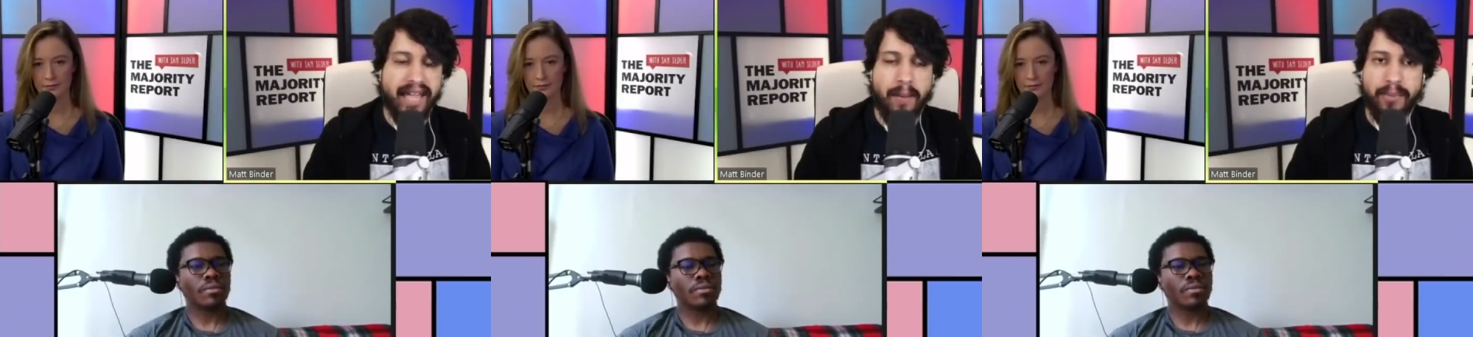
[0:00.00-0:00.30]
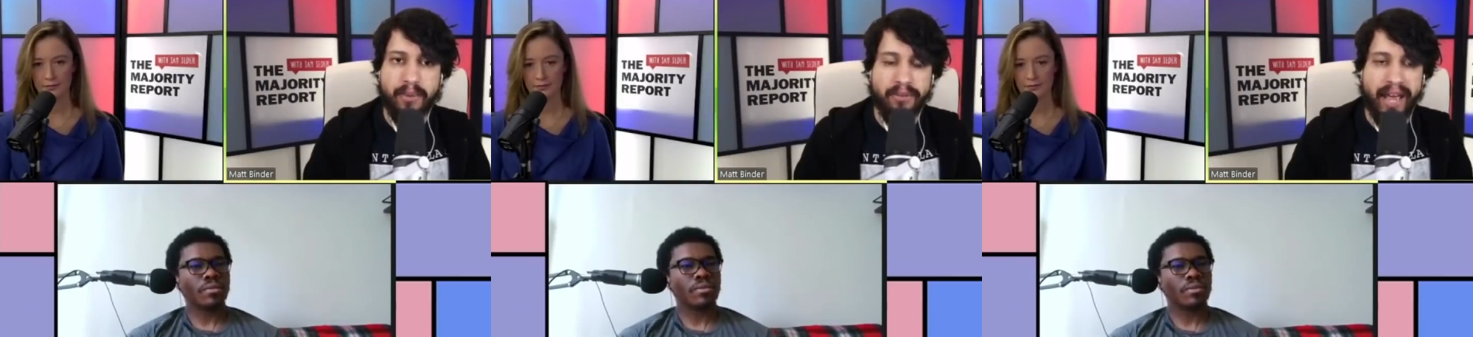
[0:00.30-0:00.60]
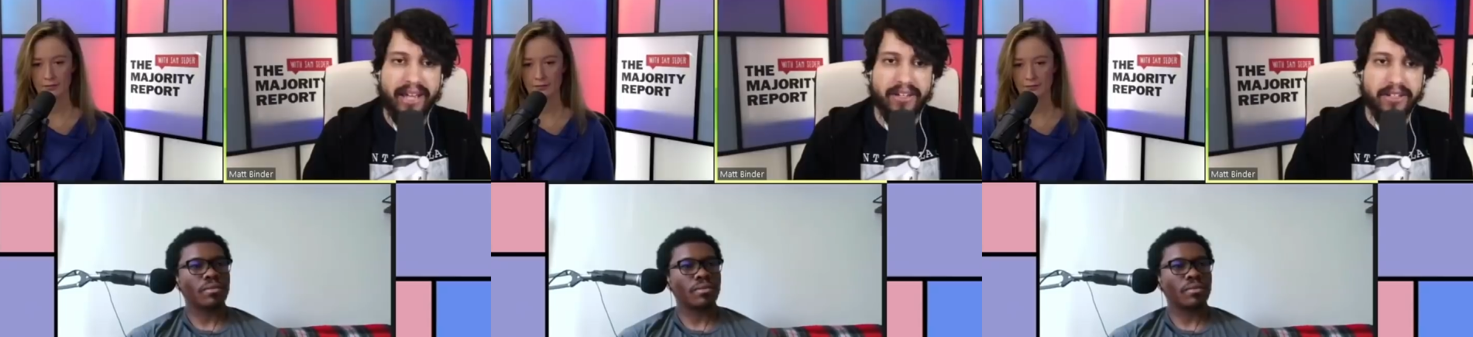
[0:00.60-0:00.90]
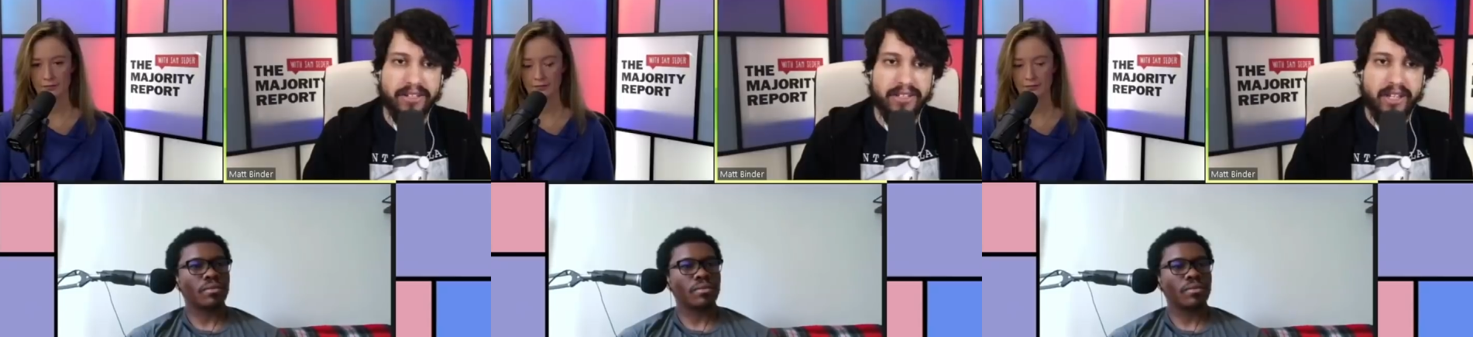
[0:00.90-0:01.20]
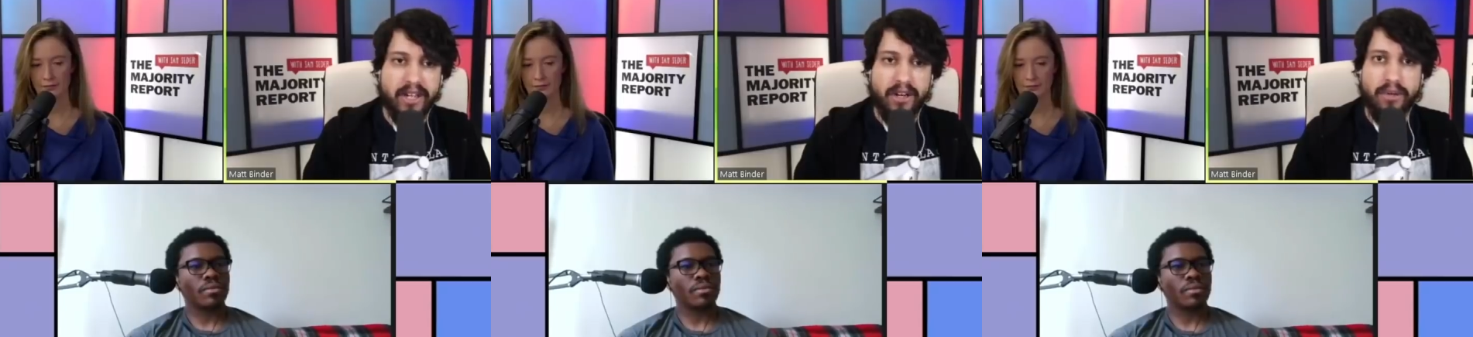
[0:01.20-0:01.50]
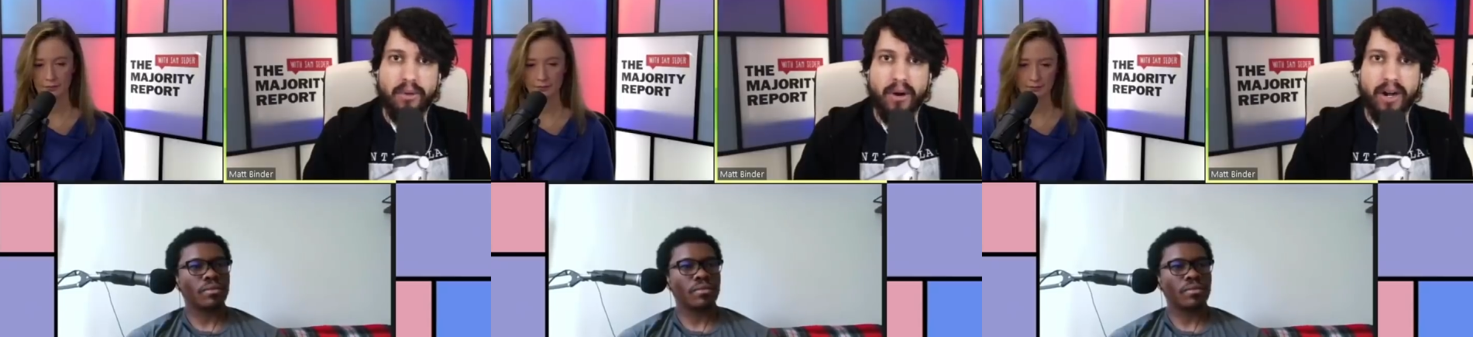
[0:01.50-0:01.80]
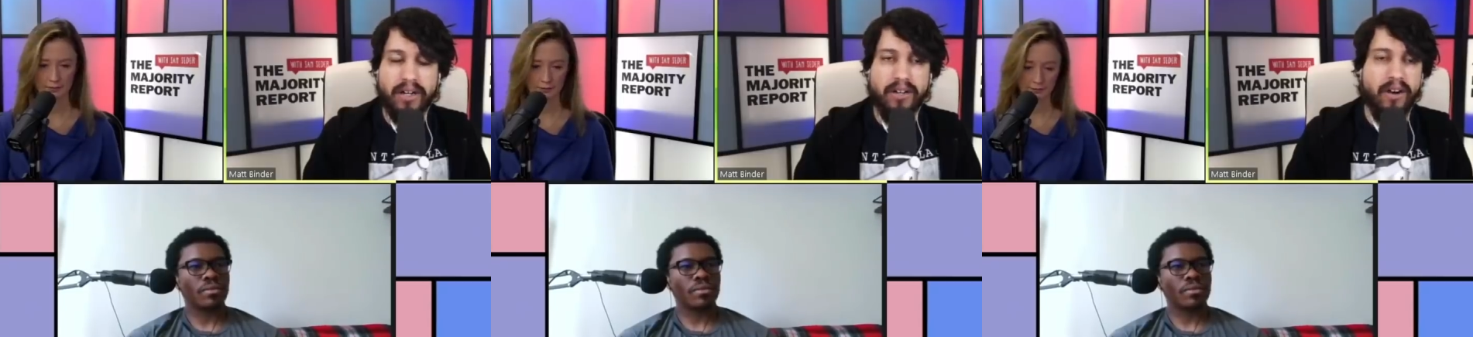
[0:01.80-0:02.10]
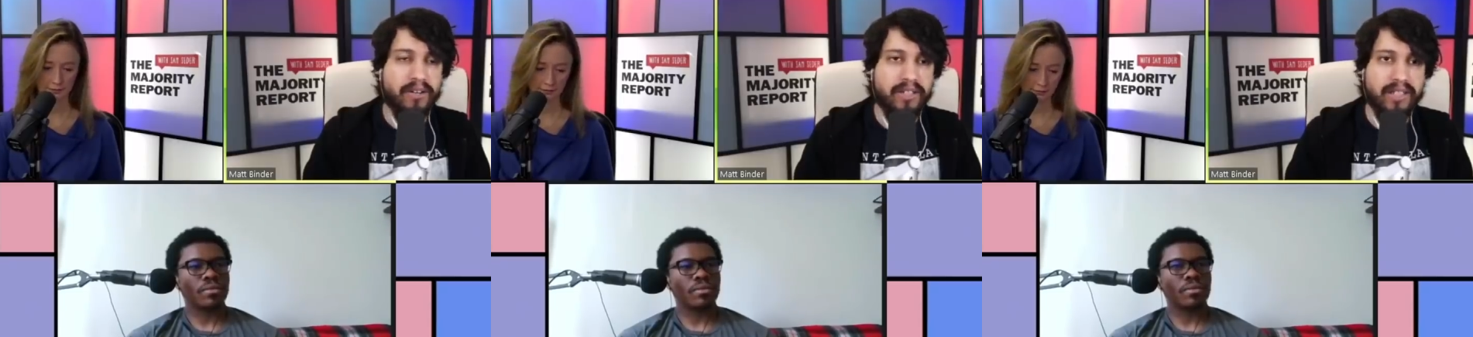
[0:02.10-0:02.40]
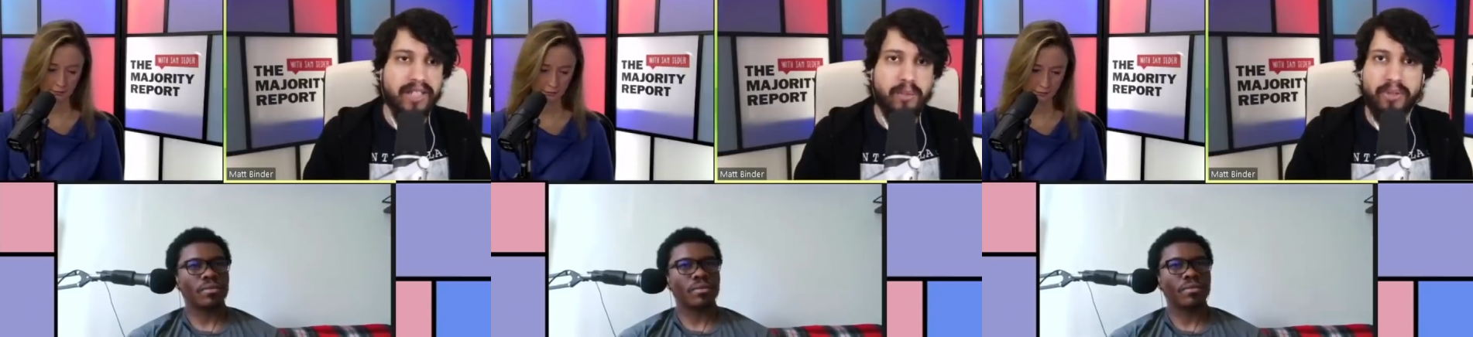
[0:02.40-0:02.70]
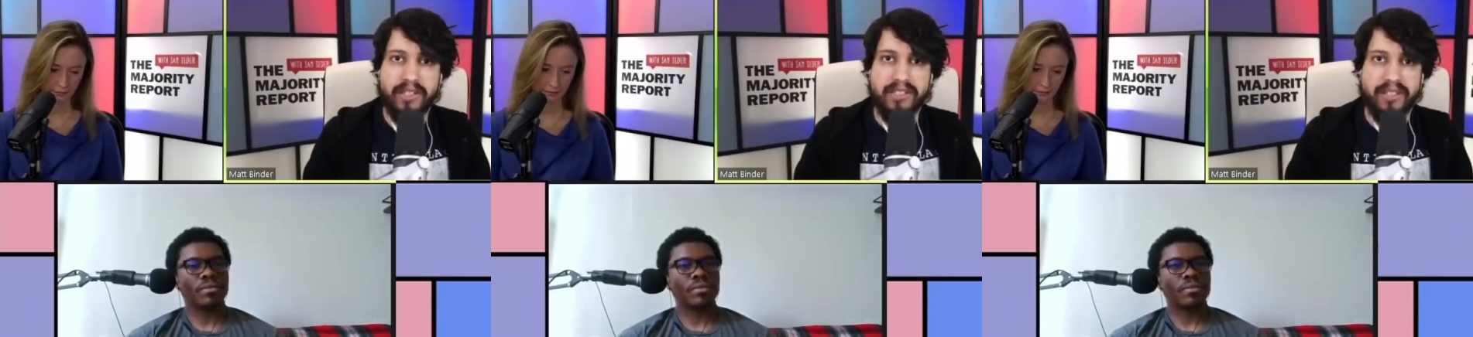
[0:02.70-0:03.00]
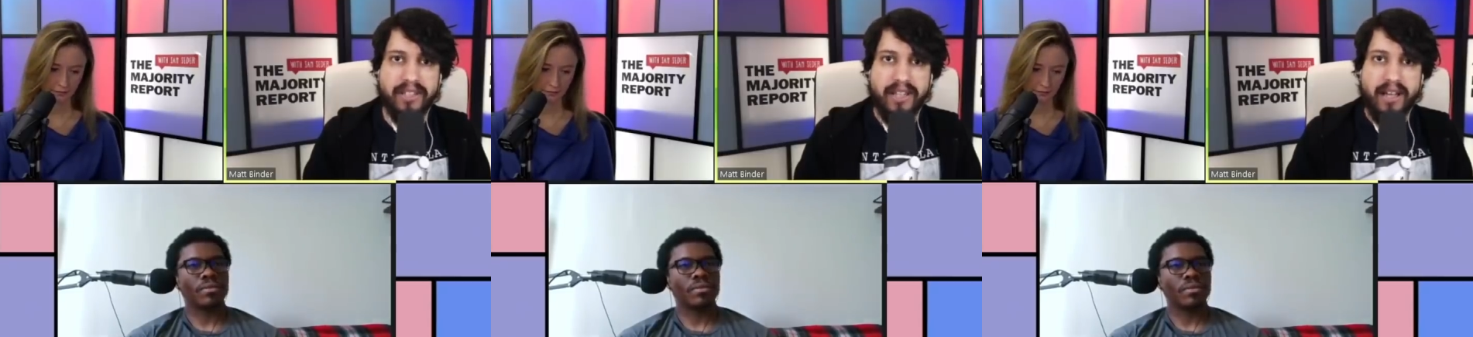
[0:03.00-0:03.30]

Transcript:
Speaker 1: Capitol rioters who are currently in a prison.